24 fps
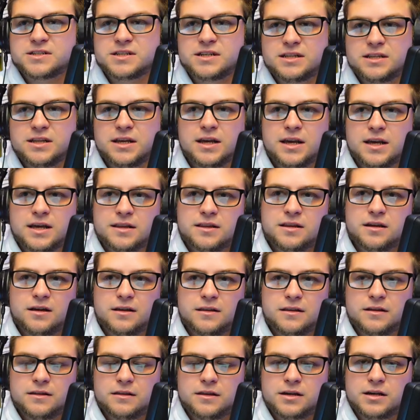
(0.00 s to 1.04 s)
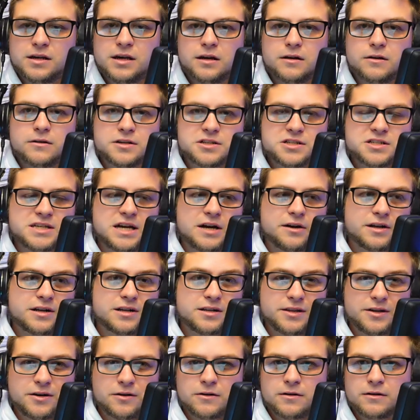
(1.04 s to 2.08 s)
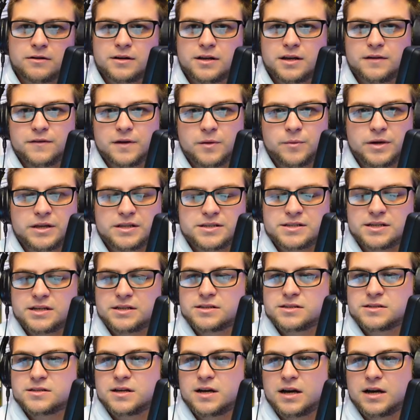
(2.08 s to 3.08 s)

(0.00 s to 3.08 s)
And it, the, the, the kicker just sounded clearer, if that made sense.